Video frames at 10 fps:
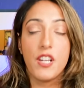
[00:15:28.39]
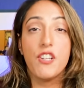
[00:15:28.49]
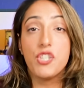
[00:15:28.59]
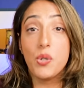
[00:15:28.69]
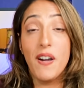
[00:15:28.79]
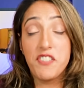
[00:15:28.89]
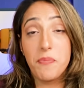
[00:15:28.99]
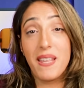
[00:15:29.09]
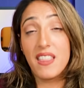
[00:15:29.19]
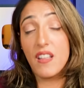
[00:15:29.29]
You do have to
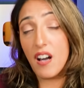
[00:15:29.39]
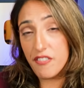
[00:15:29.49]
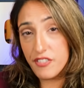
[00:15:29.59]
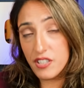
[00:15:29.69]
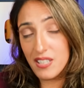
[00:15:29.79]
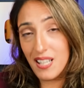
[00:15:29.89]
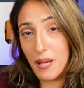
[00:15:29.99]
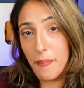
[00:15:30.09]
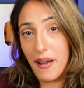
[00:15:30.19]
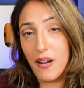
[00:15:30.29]
be thoughtful
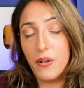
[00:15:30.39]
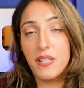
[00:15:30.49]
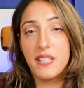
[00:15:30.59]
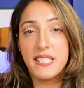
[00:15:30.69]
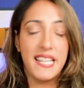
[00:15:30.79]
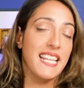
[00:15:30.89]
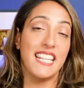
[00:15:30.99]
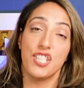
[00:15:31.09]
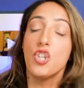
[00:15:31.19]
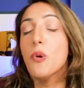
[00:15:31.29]
about eating
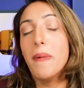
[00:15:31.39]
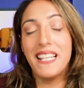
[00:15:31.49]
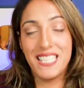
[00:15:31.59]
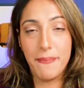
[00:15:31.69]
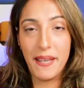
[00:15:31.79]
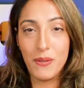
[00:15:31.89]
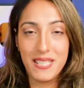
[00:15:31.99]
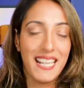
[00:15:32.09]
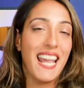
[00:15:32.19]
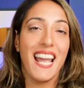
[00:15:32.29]
too many tomatoes.
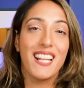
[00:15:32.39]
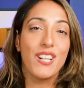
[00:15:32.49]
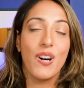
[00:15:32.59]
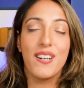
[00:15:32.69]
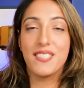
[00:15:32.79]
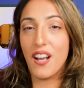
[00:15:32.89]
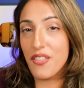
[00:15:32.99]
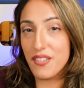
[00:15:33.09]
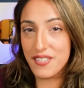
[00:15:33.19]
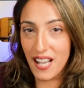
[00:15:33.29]
It can cause
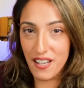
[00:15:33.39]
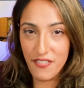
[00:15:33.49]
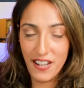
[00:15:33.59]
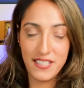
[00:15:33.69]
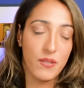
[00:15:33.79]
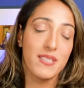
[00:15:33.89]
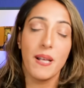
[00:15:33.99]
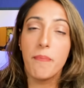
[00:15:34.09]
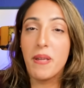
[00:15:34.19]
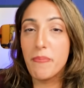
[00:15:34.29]
other side effects. So
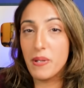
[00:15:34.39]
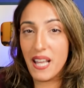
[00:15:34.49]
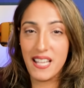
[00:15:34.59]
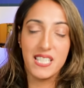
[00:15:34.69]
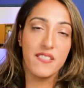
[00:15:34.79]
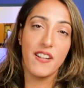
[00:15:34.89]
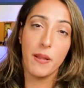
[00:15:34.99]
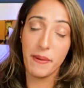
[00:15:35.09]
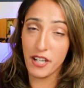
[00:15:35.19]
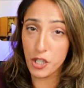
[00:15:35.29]
some people can develop
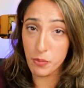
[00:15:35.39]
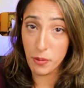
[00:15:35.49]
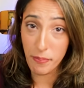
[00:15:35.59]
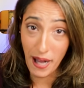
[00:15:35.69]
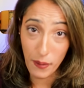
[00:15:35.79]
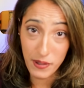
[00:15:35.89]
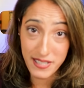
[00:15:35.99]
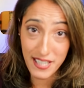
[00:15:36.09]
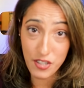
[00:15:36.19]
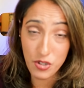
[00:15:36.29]
irritable bowel
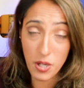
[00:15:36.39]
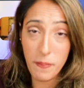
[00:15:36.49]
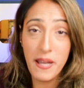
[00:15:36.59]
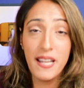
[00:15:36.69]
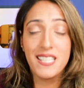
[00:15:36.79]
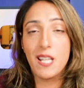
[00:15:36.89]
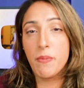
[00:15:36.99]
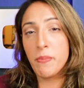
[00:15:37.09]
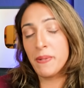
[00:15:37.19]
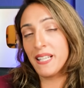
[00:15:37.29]
syndrome. Some
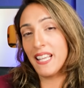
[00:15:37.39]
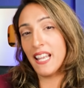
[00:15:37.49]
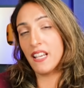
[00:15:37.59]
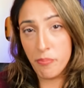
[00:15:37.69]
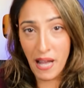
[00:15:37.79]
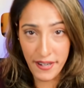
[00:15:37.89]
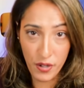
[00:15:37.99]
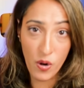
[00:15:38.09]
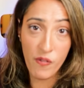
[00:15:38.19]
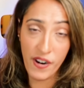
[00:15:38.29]
people can get bladder
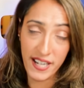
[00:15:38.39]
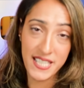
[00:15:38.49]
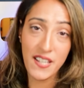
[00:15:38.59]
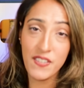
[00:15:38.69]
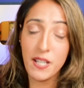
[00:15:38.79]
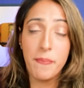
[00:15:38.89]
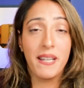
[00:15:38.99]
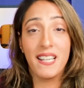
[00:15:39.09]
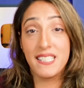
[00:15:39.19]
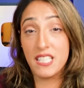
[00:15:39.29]
overactivity
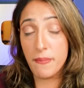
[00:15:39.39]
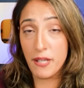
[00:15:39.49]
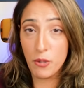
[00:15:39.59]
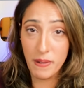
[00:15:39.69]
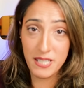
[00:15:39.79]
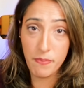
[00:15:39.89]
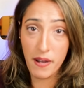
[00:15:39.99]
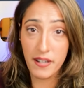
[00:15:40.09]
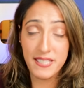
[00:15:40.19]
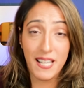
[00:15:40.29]
because tomato-based
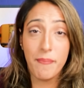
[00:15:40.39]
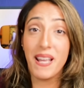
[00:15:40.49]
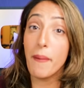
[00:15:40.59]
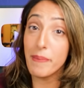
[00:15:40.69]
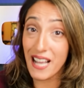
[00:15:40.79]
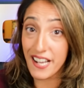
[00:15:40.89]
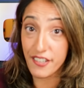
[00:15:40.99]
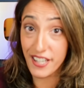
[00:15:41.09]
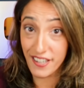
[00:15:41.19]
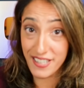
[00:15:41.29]
products can be a bladder
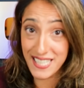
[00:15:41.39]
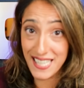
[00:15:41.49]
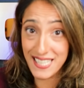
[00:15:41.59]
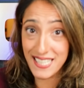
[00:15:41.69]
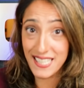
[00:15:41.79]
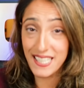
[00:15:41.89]
irritant.